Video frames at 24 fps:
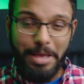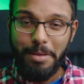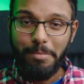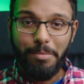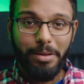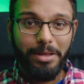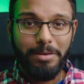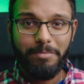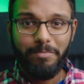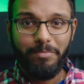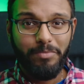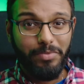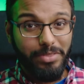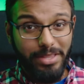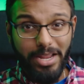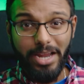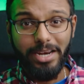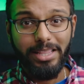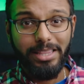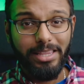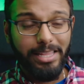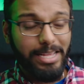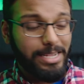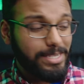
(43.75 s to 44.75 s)
But
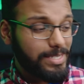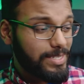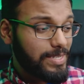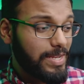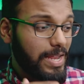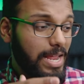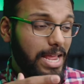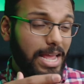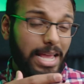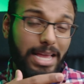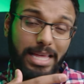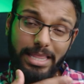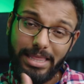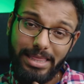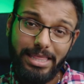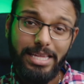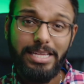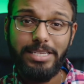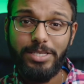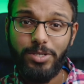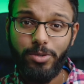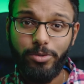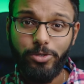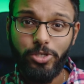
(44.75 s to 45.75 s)
nonetheless,
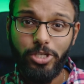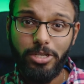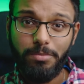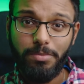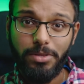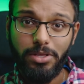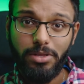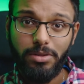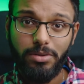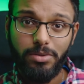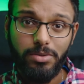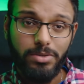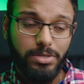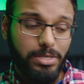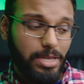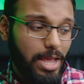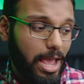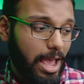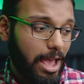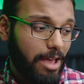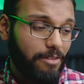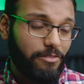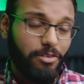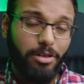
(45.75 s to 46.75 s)
these new G P Us
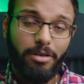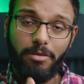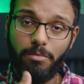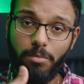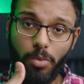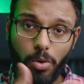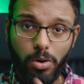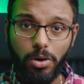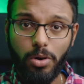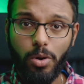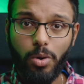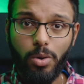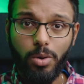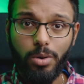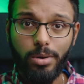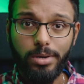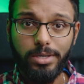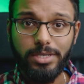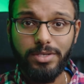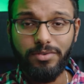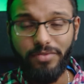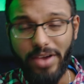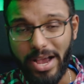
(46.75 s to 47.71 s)
have more cores,